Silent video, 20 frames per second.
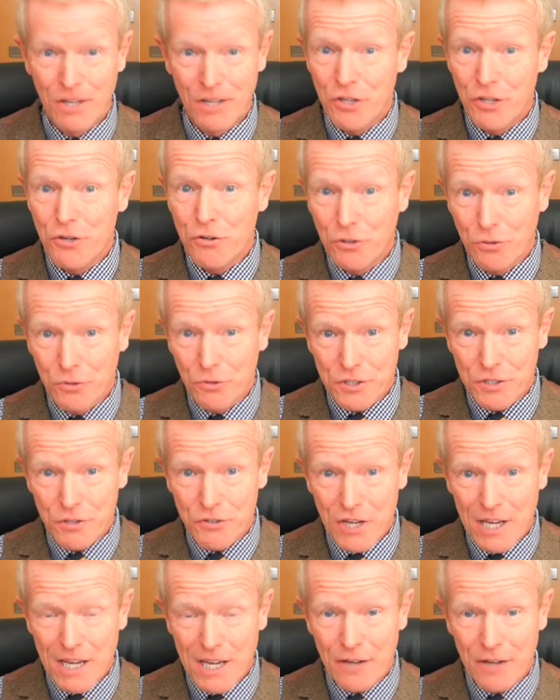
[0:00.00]
You can also
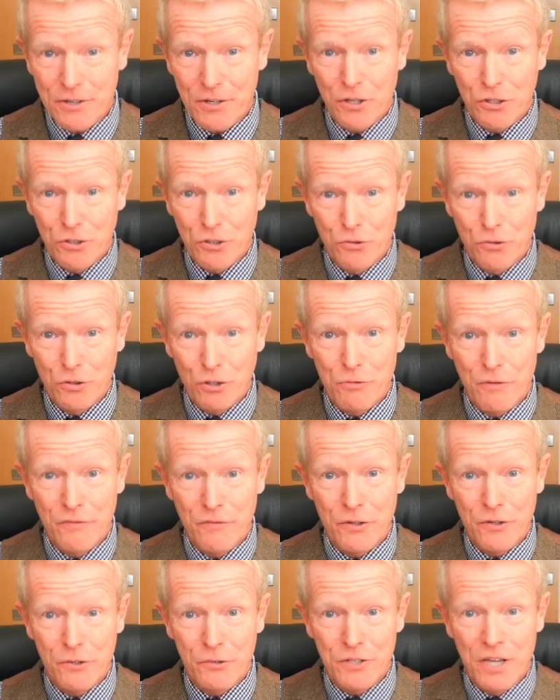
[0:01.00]
check out our Google
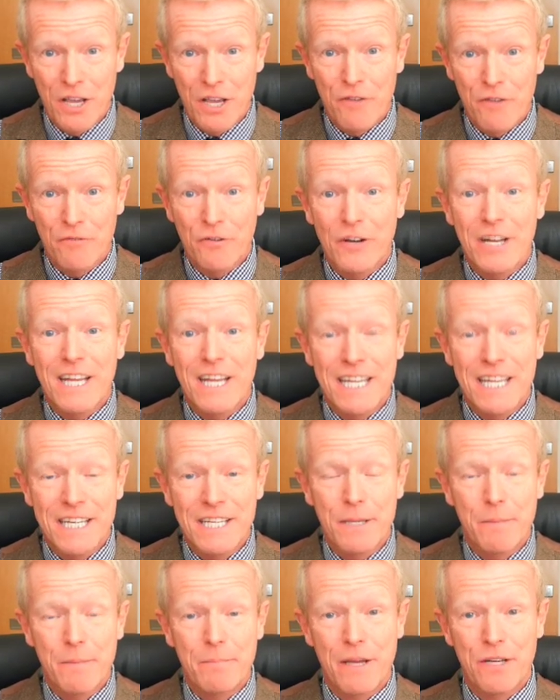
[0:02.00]
reviews for an
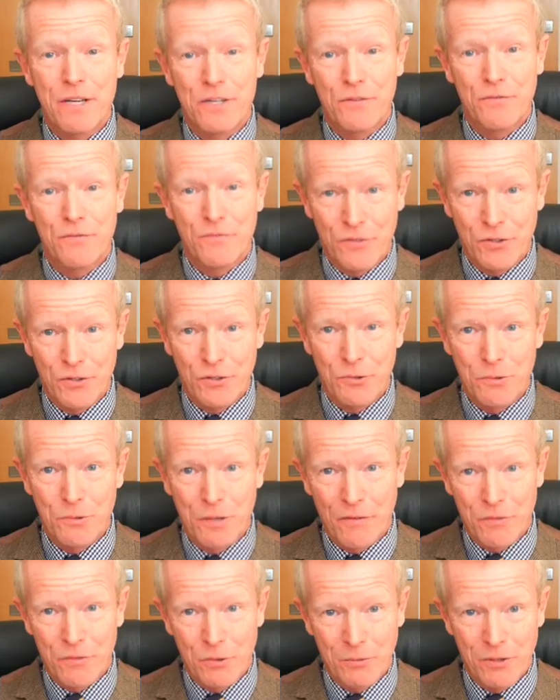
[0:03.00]
independent view
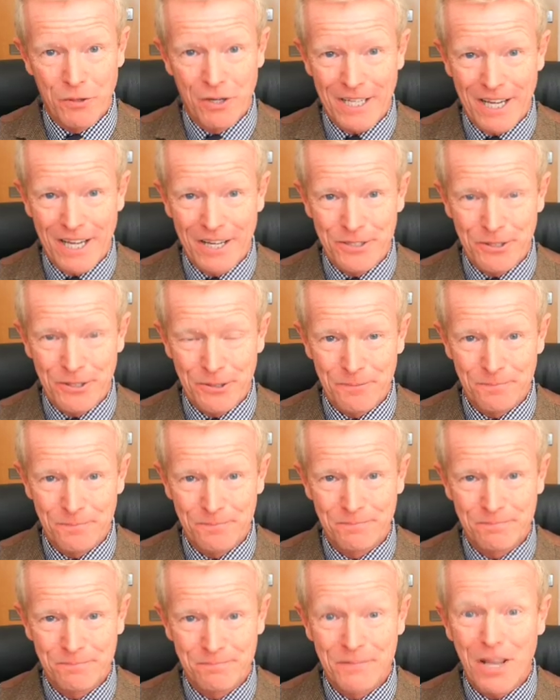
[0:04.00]
of the work I do.
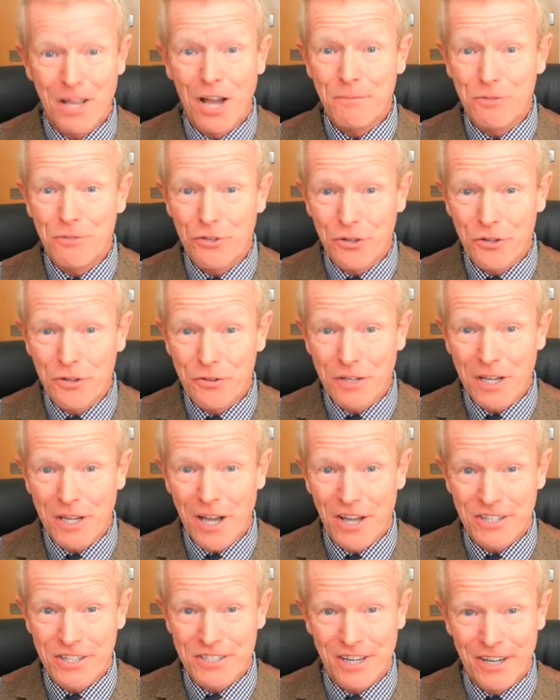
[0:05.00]
I'm Jonathan
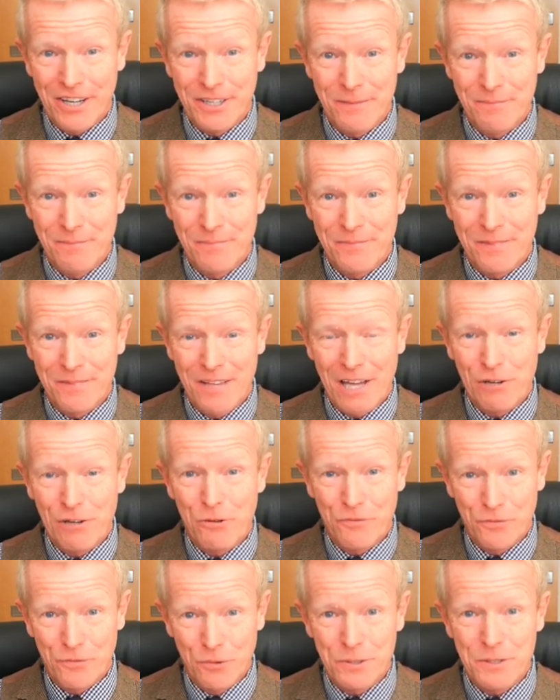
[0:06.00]
Garside. I
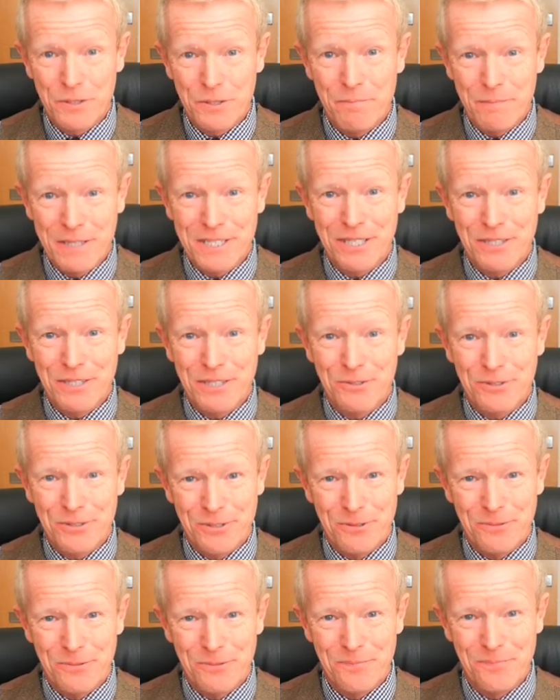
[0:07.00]
look forward to meeting you
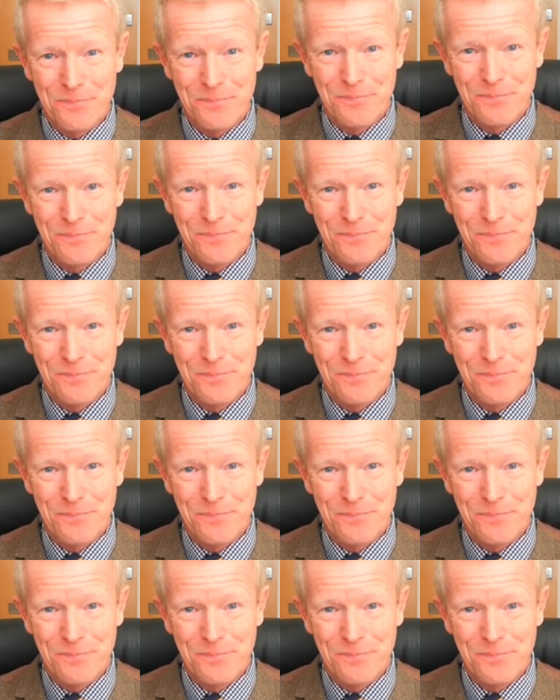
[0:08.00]
soon.